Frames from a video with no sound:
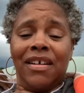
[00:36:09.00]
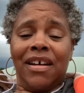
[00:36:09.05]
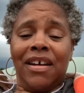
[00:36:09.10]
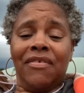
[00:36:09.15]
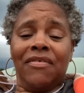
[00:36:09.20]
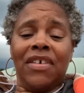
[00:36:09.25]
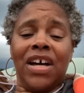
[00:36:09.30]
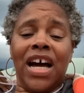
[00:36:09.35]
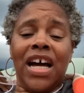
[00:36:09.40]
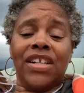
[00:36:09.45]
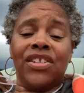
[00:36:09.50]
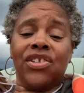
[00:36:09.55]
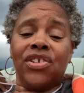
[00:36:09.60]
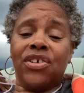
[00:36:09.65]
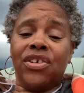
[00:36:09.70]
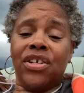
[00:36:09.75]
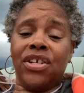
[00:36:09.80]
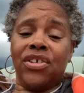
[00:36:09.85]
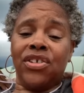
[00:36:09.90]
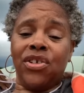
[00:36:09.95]
of God's
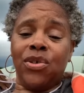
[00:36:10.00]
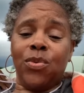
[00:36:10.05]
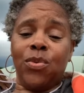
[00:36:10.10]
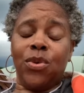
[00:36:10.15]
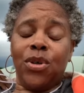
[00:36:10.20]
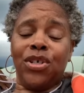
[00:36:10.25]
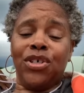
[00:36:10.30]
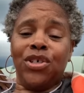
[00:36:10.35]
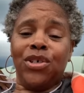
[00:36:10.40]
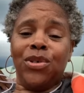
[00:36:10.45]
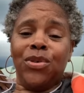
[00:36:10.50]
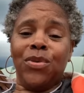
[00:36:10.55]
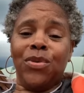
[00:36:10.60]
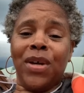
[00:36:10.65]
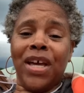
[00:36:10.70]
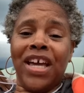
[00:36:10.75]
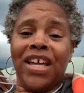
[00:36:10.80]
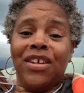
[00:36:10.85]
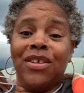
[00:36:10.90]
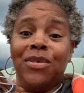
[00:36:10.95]
goodness towards you
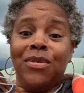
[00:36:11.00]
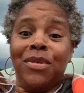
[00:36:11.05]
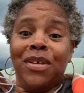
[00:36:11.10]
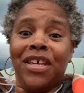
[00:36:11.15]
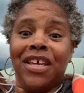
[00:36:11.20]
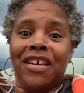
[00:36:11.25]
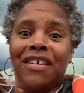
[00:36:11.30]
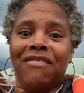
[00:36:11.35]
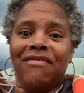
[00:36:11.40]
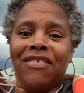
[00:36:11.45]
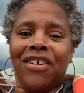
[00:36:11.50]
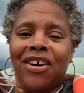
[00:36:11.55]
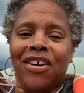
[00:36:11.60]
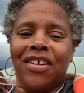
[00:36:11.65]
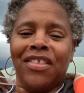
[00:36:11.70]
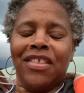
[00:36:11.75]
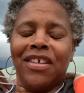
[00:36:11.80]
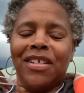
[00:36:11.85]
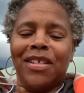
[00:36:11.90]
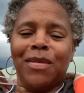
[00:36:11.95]
and you give on
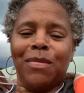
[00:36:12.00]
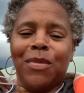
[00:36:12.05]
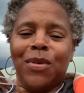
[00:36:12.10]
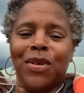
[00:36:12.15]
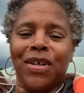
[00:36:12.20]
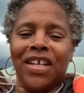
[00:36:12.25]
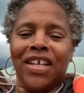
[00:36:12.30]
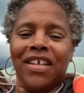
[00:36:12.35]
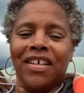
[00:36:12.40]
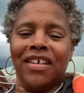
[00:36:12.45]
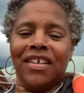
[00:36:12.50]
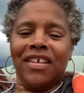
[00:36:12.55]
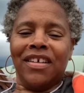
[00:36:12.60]
this morning.